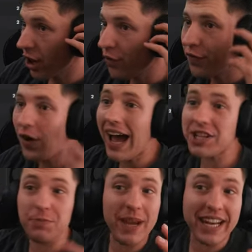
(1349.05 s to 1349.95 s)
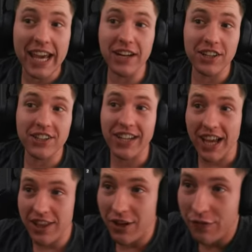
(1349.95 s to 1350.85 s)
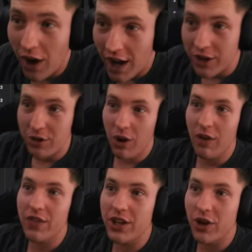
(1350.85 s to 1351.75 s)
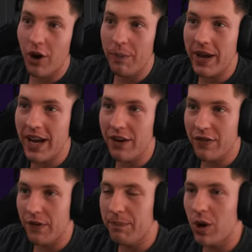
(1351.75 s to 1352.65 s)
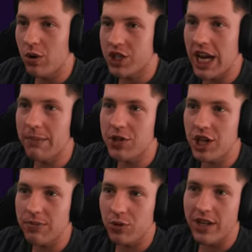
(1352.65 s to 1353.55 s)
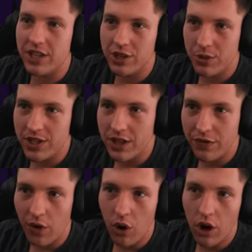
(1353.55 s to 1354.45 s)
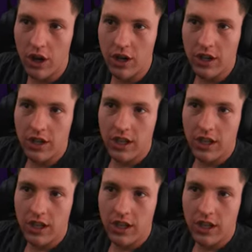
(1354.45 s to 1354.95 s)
So France beat England in the final of the European Football Championship 2024.